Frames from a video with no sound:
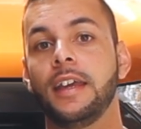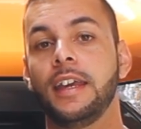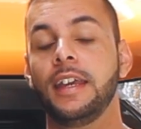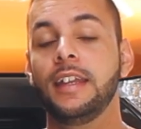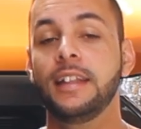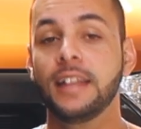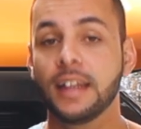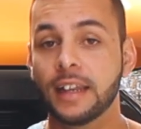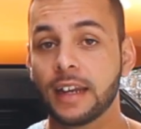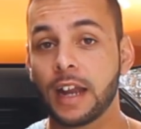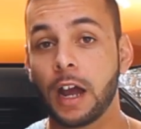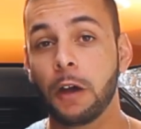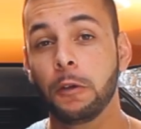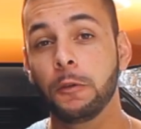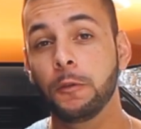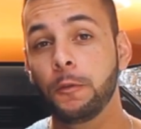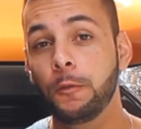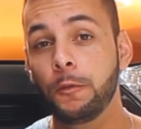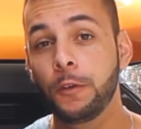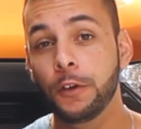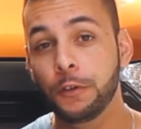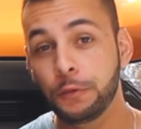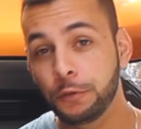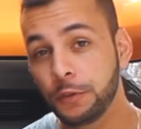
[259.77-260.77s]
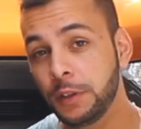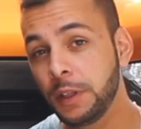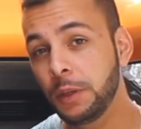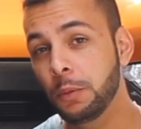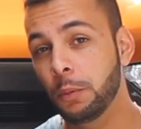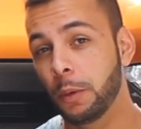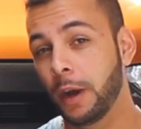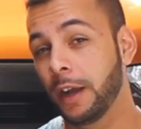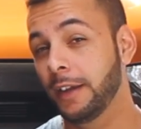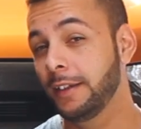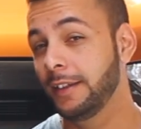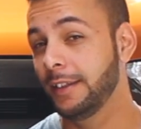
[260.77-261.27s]
in around
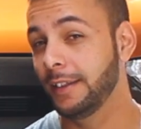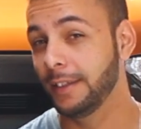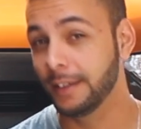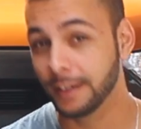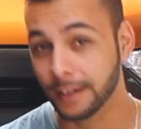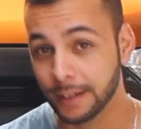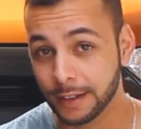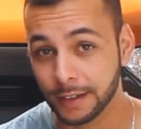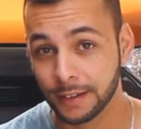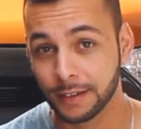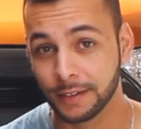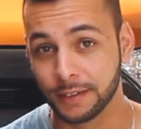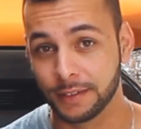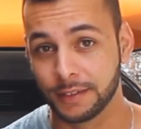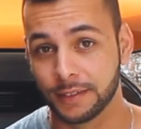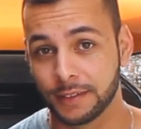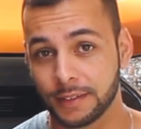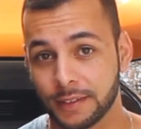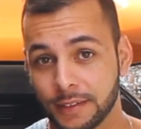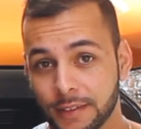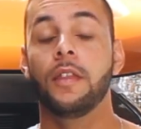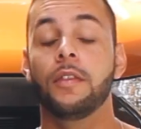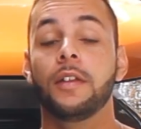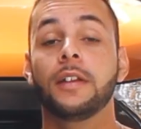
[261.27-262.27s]
51 years.